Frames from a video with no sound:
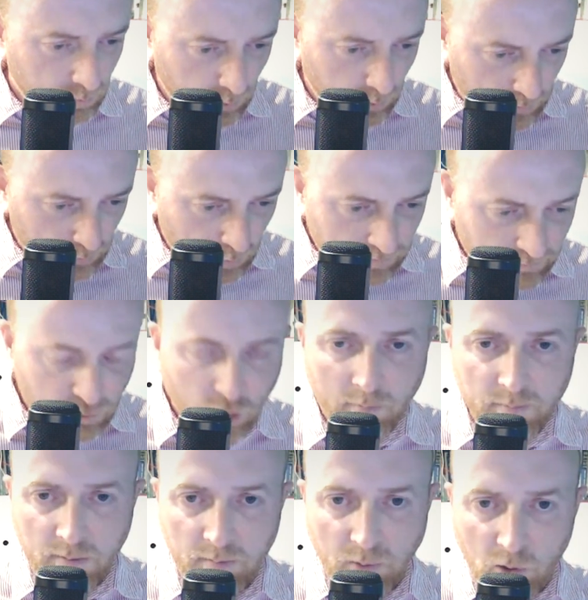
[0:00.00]
we've
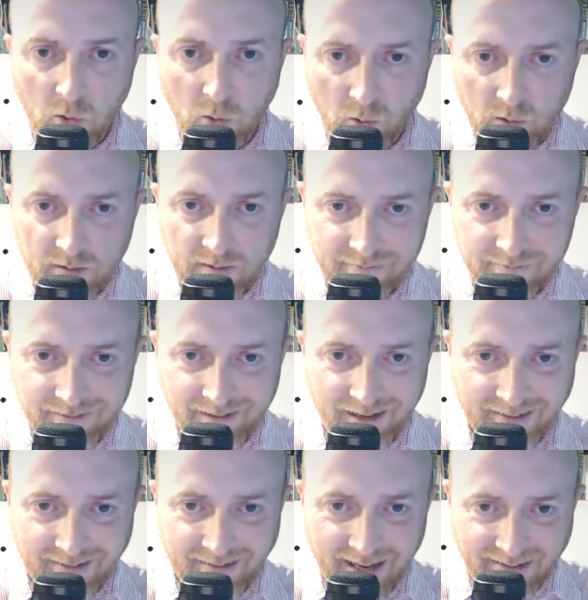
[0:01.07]
dropped the ball,
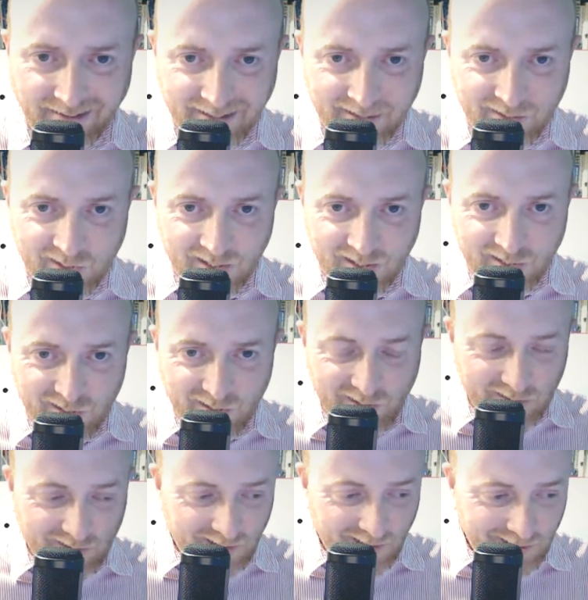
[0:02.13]
and this
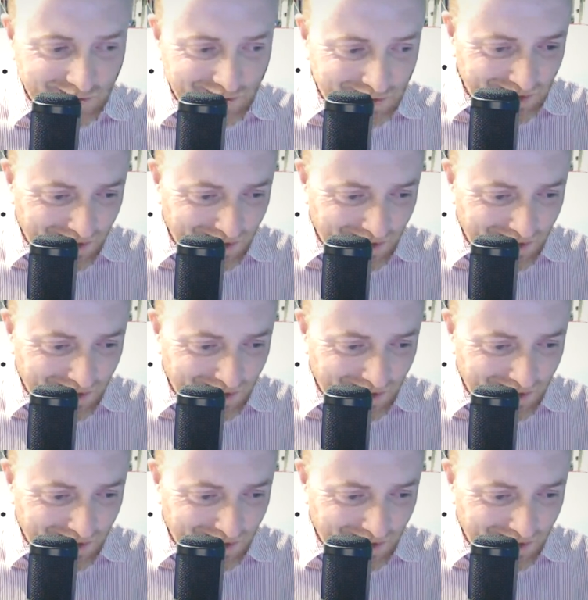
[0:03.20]
is